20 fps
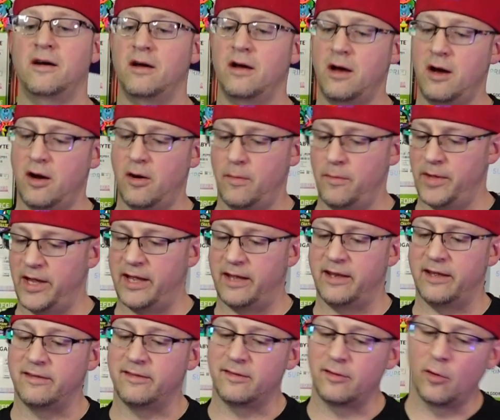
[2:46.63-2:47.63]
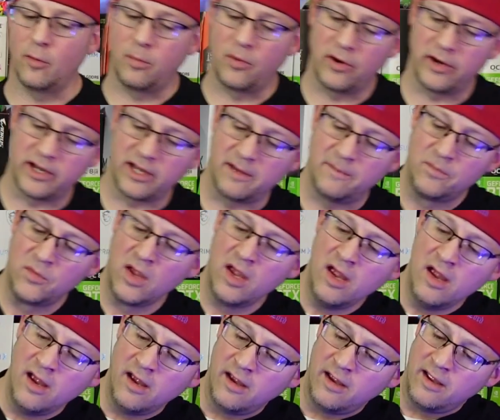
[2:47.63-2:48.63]
Oh man, that's so pretty.
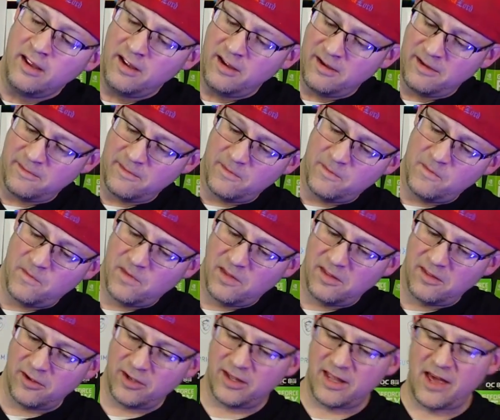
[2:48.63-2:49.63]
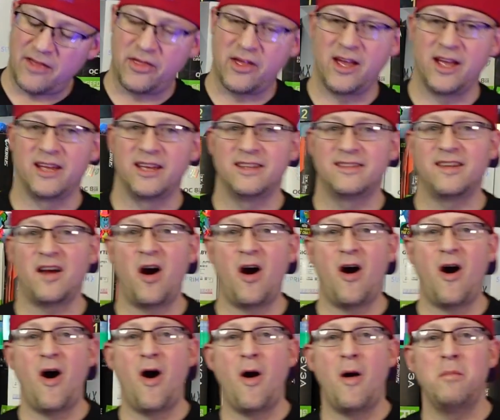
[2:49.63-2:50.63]
Look at that thing, it's
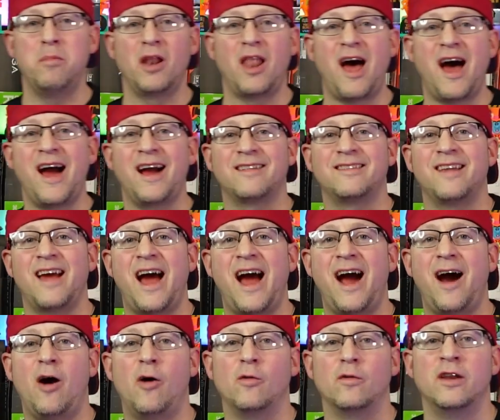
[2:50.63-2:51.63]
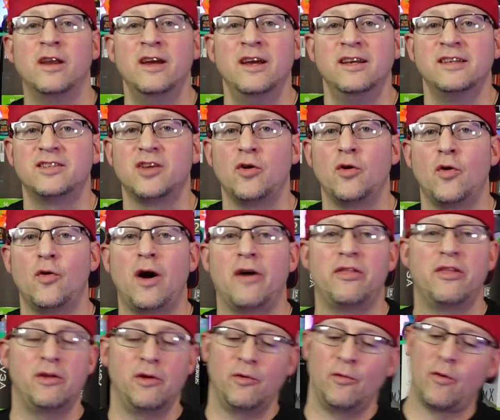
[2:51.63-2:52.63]
all blacked out. So
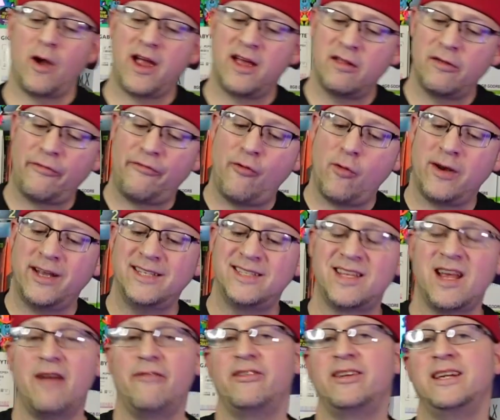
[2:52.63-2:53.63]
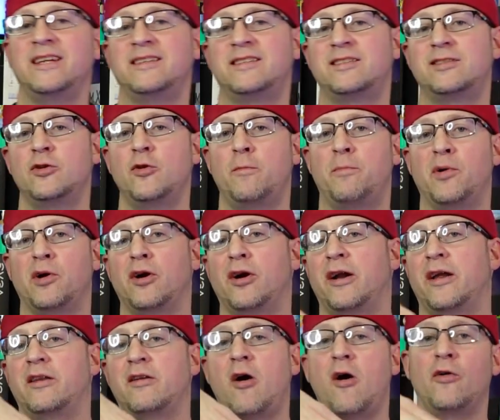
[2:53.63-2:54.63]
the regular 4070 Super
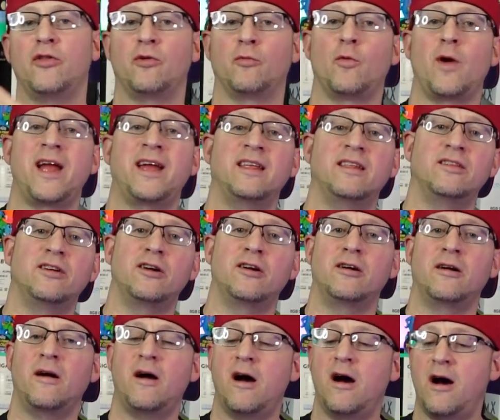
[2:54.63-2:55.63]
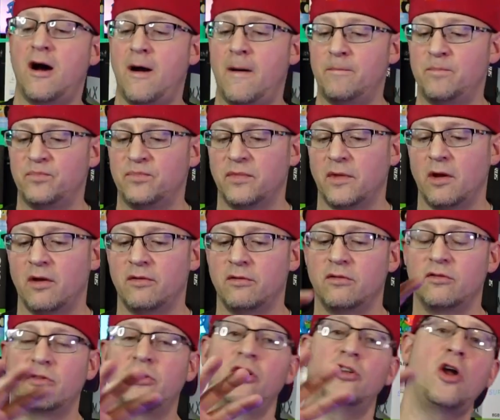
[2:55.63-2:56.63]
and all the regular,
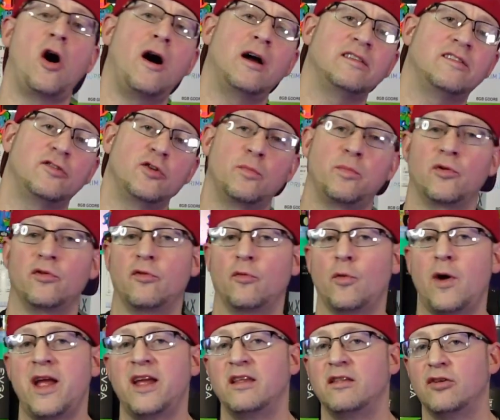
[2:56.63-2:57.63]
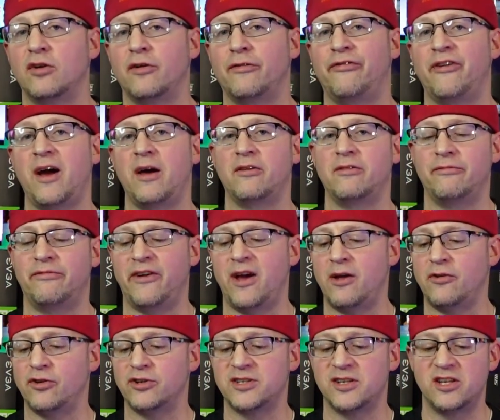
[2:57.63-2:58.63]
the non-Super, the regular
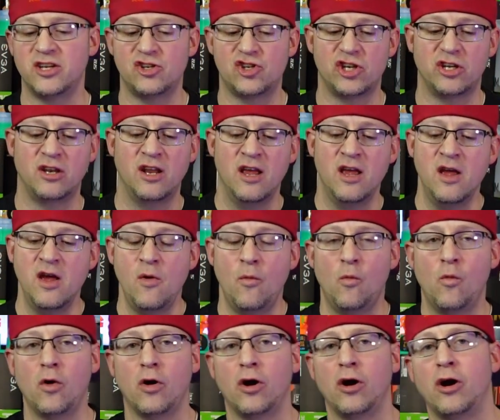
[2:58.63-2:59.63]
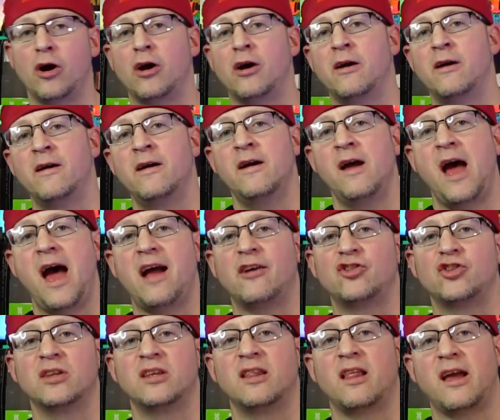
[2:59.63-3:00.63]
Founders Edition were
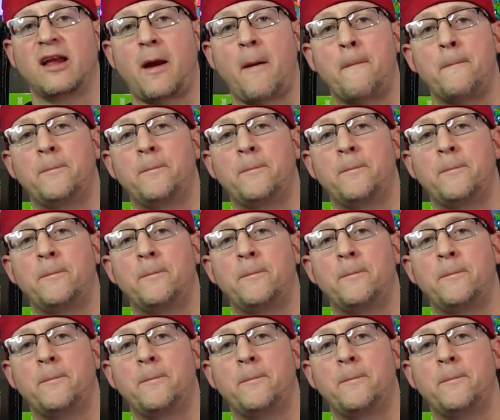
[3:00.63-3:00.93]
actually like a